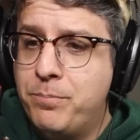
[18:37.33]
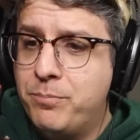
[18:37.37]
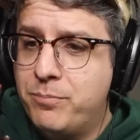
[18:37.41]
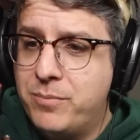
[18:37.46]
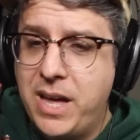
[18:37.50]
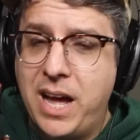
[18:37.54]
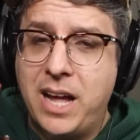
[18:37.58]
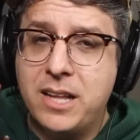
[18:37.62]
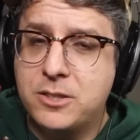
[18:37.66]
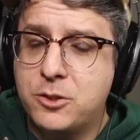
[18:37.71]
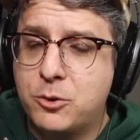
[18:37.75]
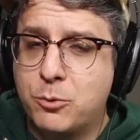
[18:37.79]

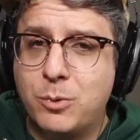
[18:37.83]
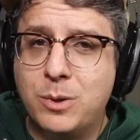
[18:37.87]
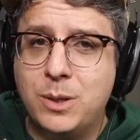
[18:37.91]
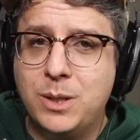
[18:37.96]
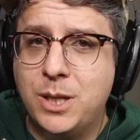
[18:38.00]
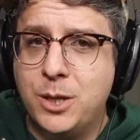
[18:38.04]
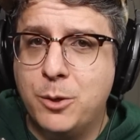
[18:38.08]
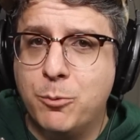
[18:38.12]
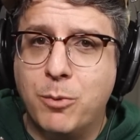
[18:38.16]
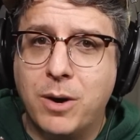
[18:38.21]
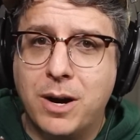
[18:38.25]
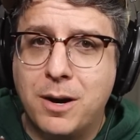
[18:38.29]
That's
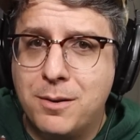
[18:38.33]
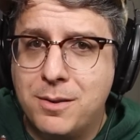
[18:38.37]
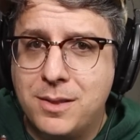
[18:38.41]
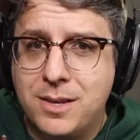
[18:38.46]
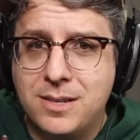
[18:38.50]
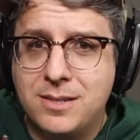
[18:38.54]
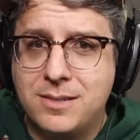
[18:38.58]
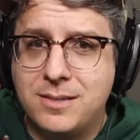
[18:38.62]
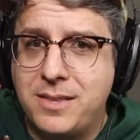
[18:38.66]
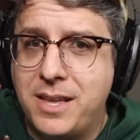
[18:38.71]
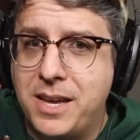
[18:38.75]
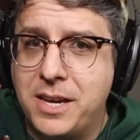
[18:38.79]
really where
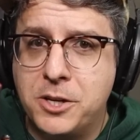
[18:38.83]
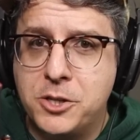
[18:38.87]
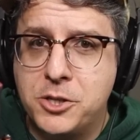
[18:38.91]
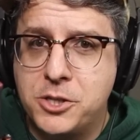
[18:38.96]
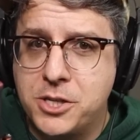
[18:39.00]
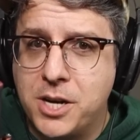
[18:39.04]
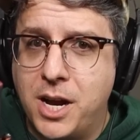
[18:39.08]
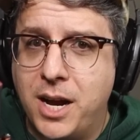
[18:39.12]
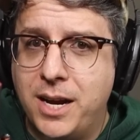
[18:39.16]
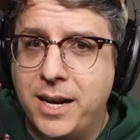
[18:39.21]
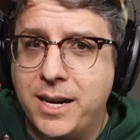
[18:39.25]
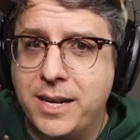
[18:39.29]
this thing
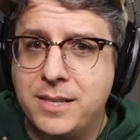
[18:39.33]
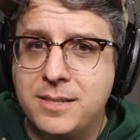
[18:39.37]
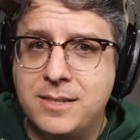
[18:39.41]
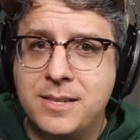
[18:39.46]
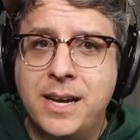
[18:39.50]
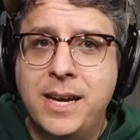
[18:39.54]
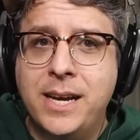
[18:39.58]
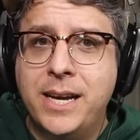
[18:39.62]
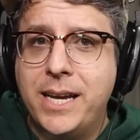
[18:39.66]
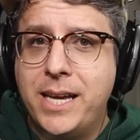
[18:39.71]
shines.